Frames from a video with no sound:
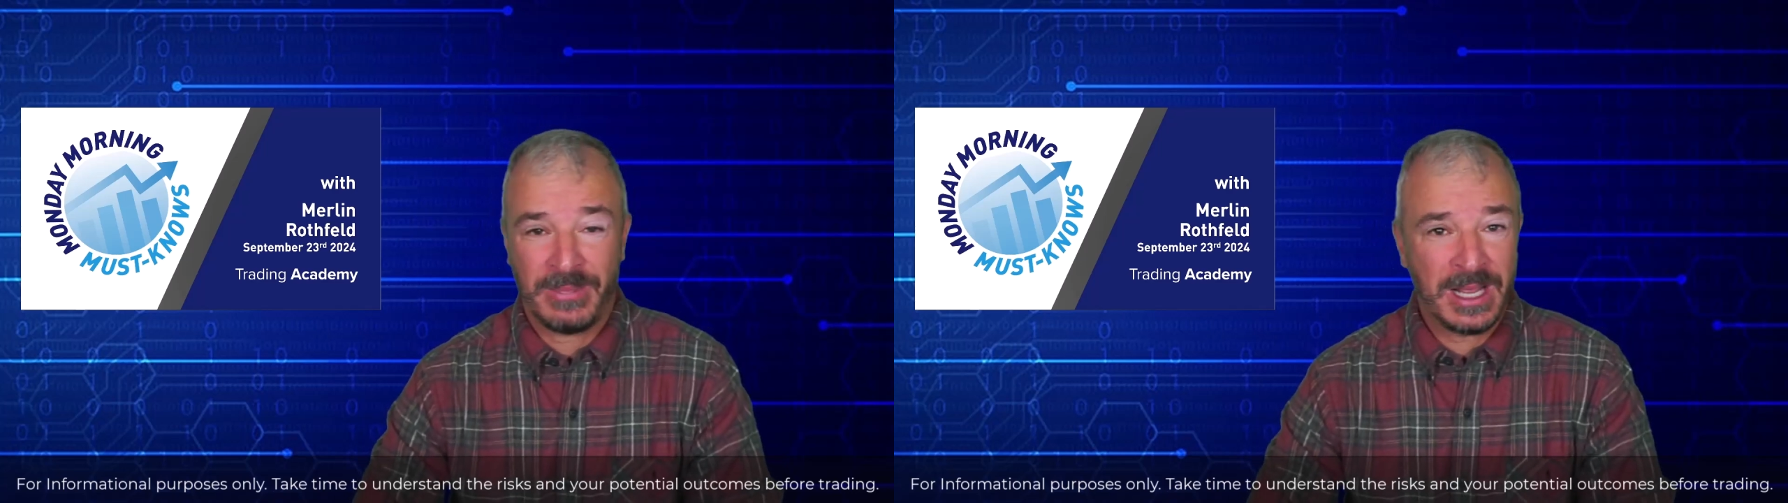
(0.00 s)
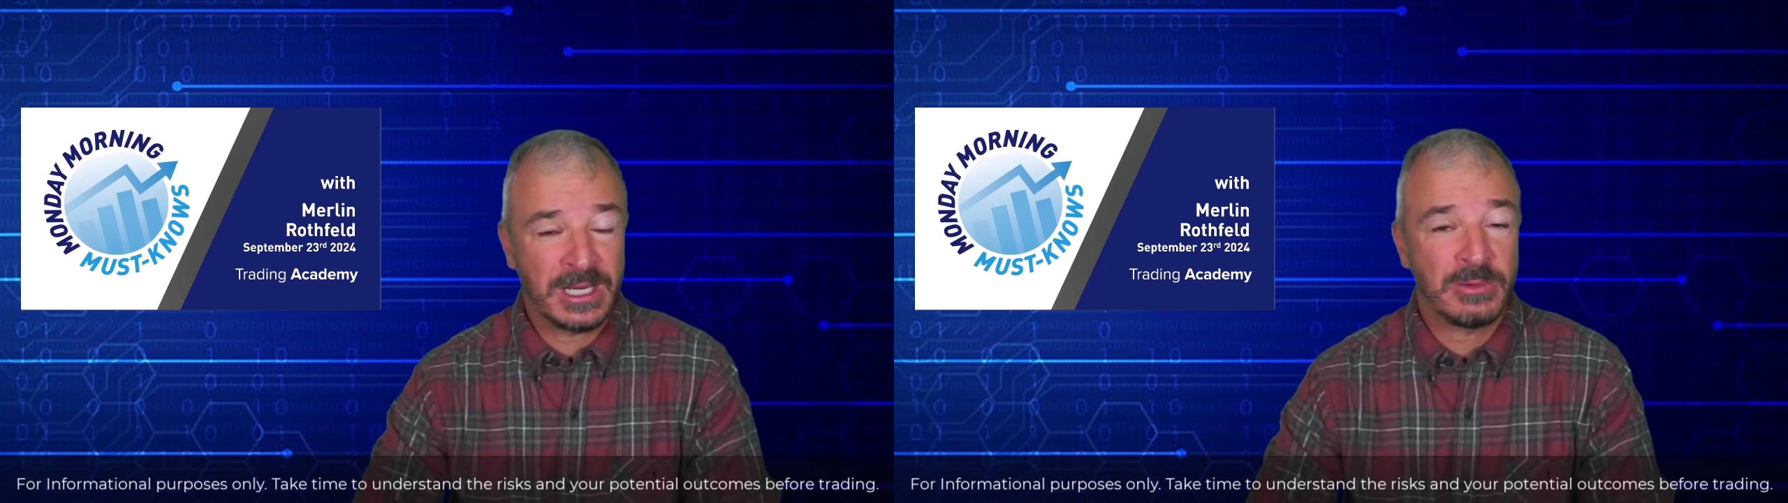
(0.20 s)

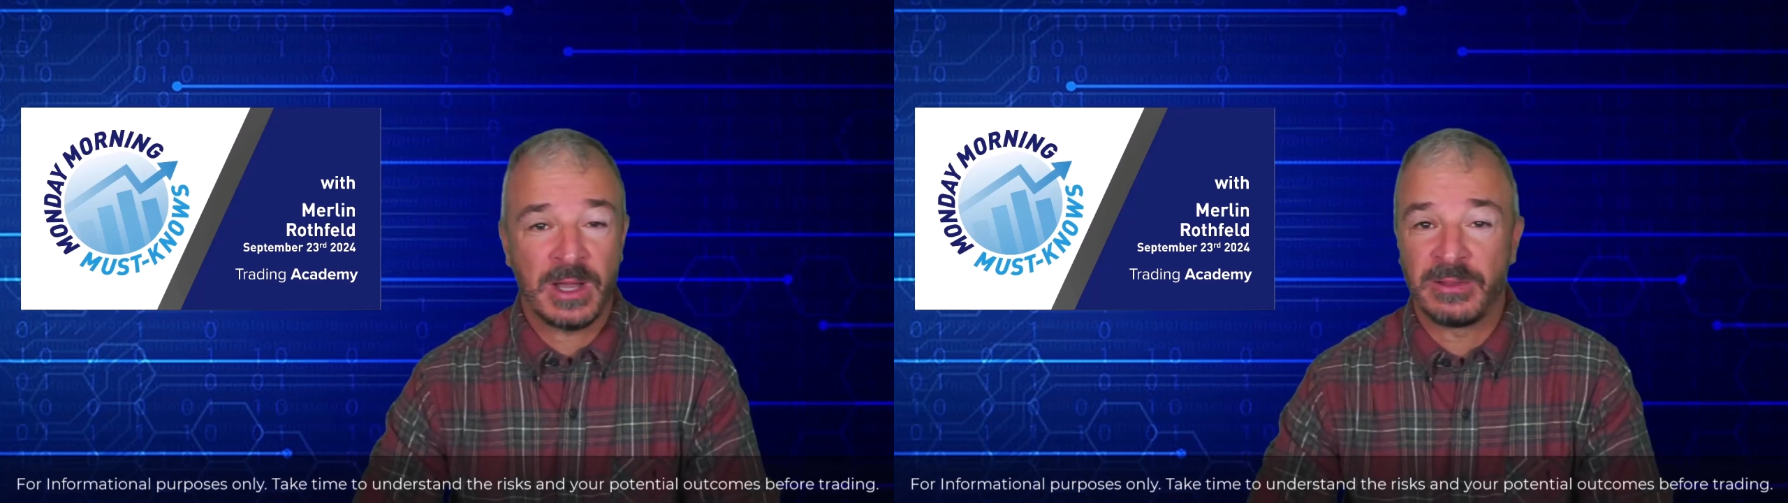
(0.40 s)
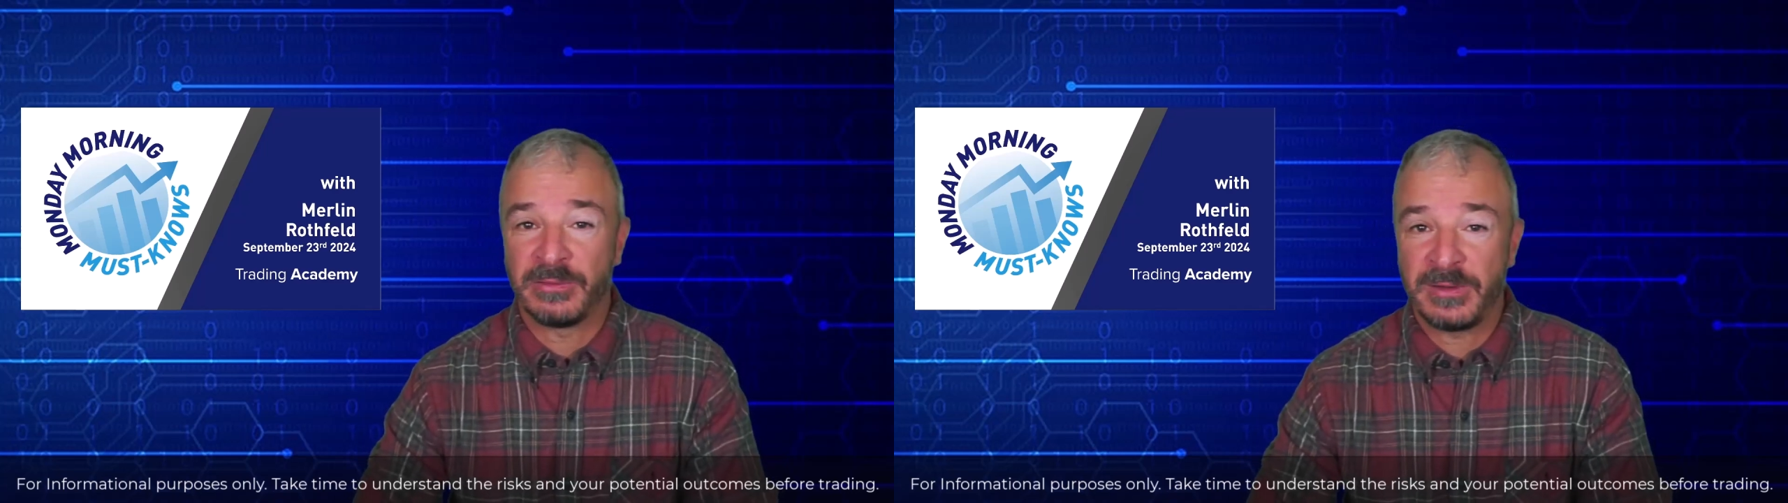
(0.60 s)
Man, you
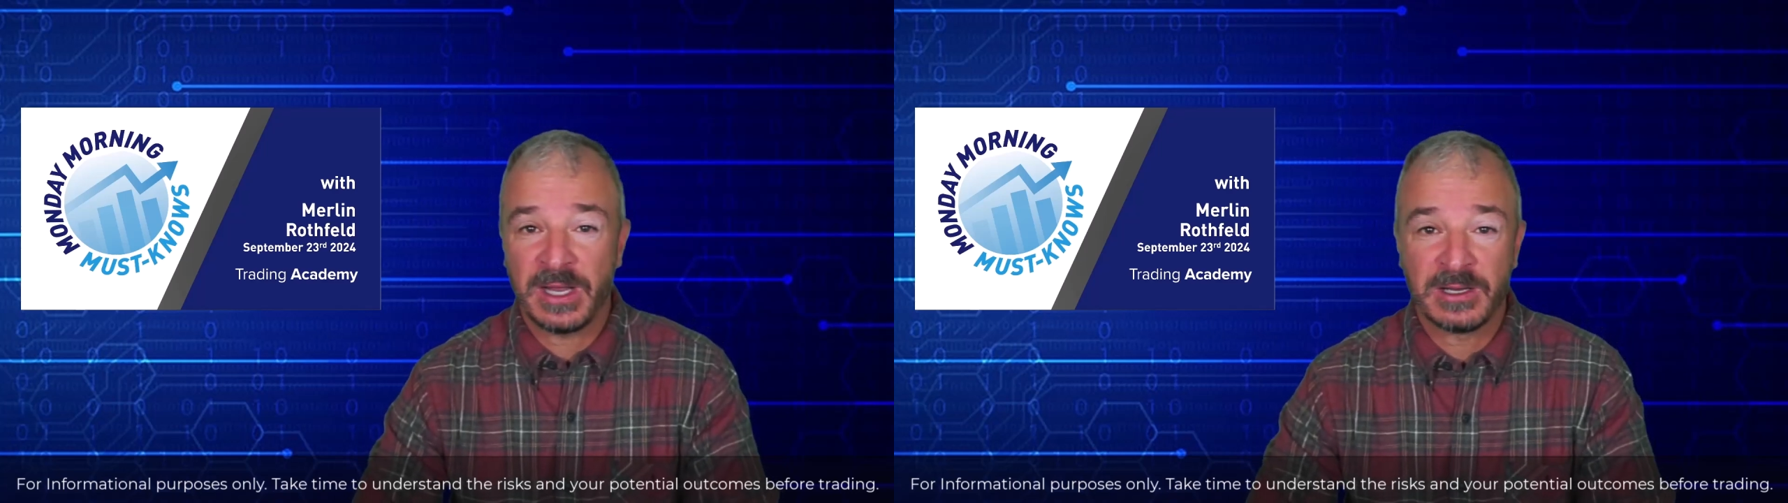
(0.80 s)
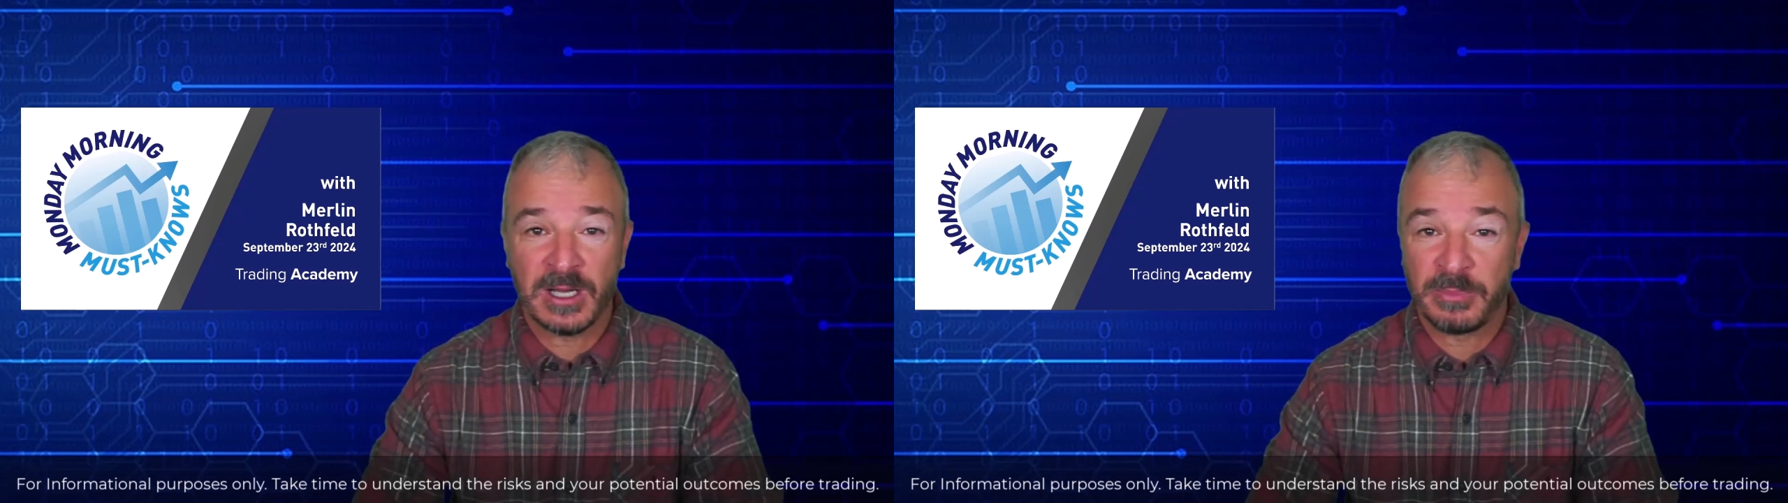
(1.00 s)
had the
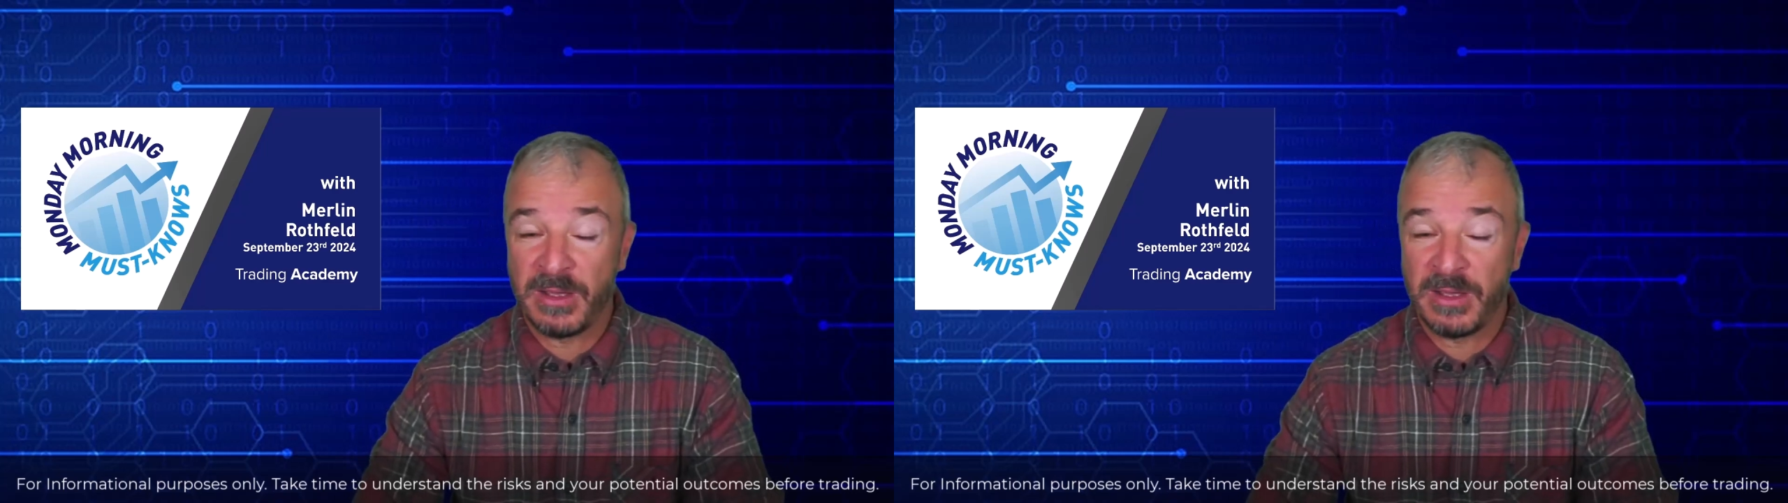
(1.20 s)
Fed cut